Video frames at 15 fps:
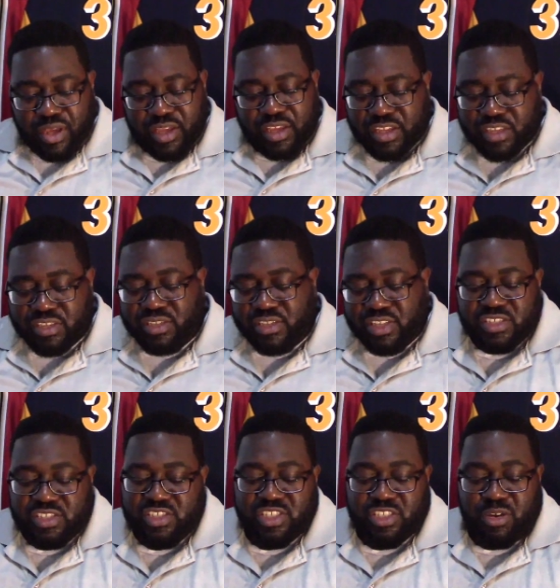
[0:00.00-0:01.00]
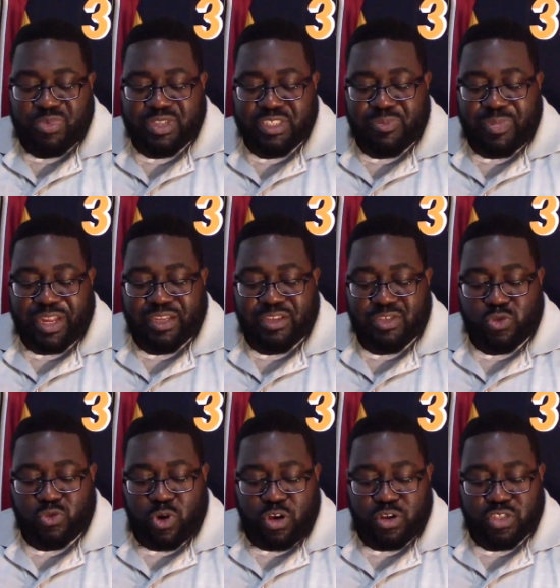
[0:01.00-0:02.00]
He's just going to be somebody else
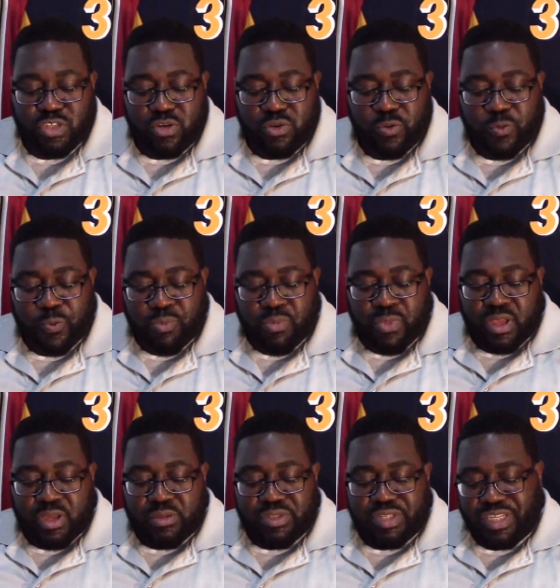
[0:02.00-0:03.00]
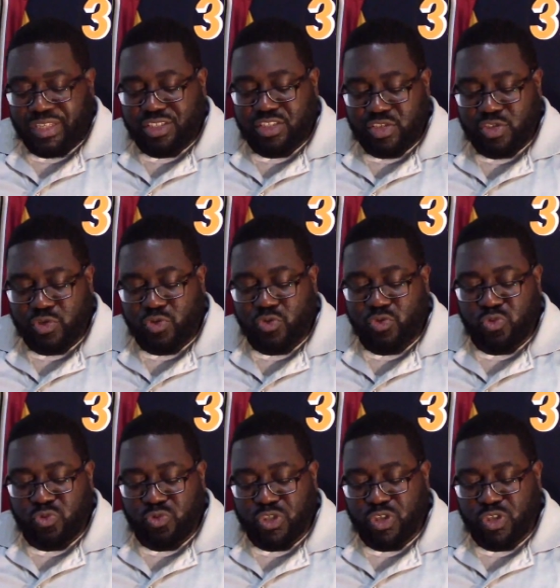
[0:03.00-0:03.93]
who also needs to,